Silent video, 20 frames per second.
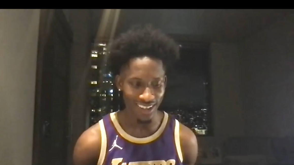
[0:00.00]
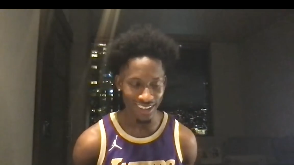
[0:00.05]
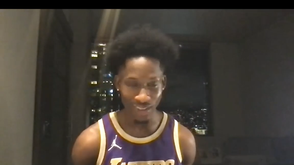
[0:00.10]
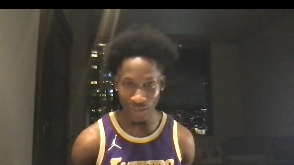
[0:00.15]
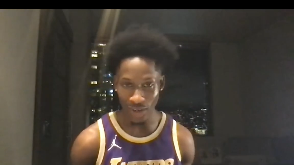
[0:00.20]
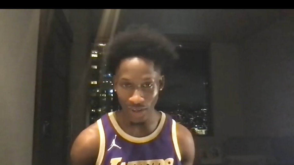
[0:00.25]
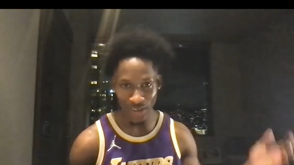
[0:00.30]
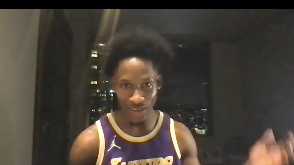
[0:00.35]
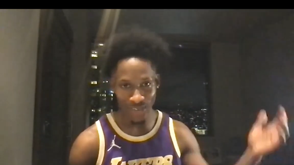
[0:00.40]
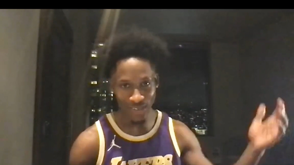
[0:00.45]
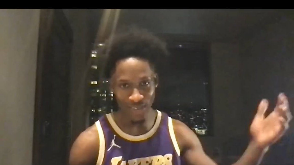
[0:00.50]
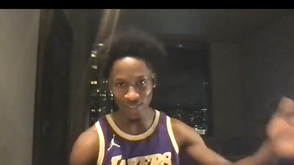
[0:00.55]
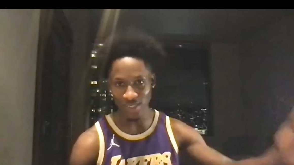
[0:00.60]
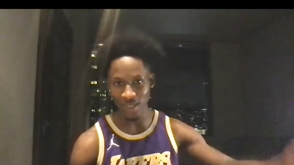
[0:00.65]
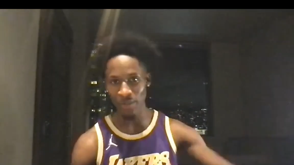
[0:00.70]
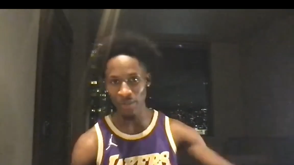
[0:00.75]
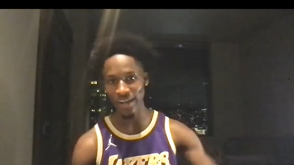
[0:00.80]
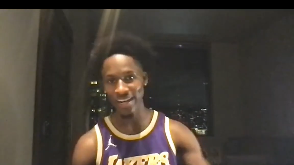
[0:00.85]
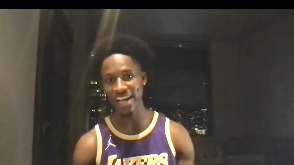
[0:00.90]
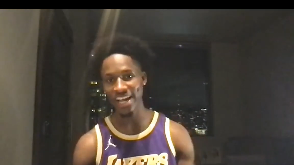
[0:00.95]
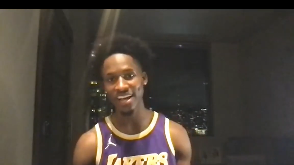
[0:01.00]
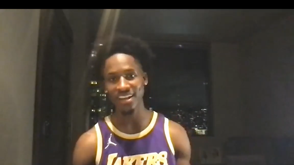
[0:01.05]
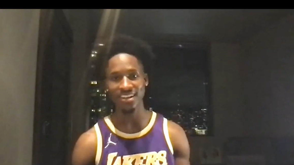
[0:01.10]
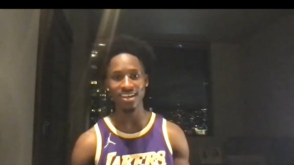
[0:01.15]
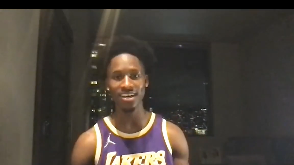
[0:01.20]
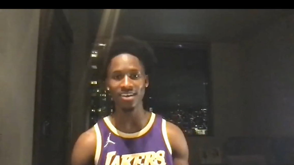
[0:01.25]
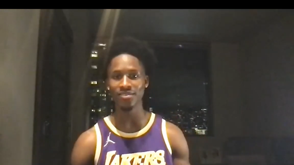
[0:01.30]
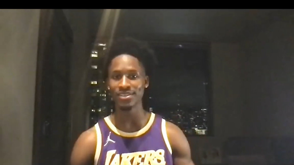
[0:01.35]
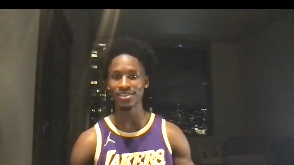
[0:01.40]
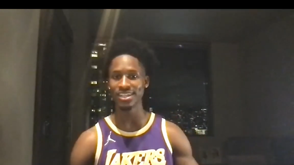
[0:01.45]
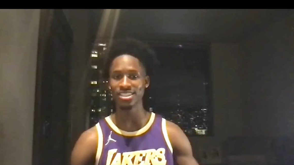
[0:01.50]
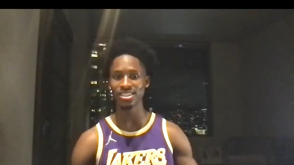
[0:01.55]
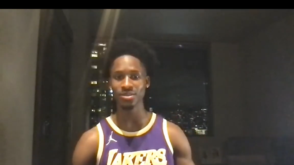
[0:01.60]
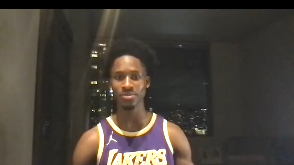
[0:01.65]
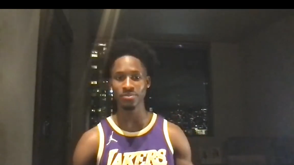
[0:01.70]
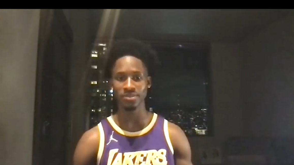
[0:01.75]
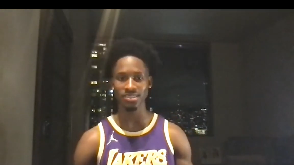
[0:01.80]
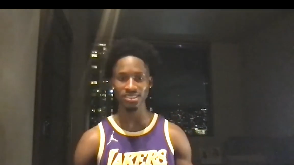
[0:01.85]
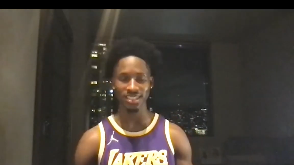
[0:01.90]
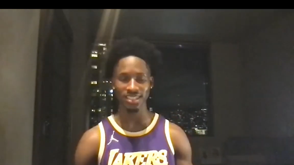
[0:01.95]
you know, you somebody I love
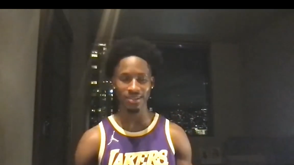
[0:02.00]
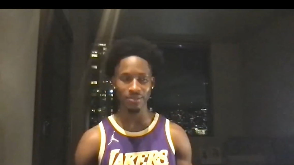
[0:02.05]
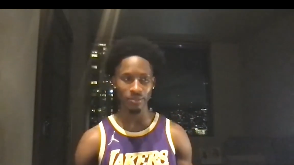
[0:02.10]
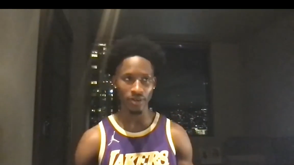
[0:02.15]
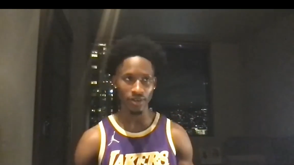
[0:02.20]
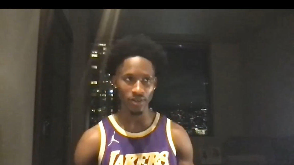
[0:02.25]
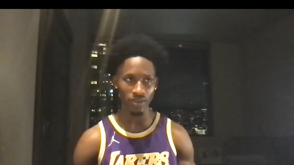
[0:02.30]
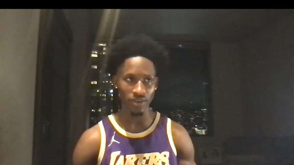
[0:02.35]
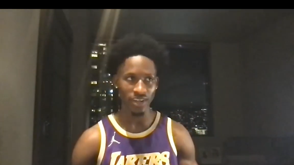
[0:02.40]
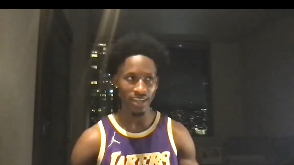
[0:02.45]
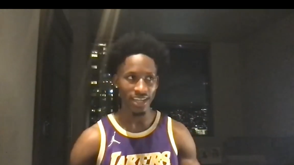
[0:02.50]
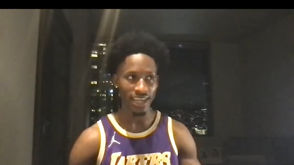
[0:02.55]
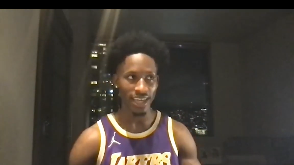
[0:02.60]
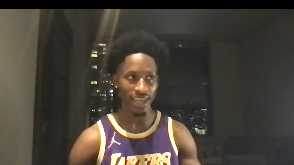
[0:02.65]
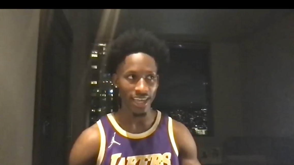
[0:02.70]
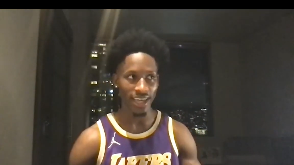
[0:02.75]
100%, bro.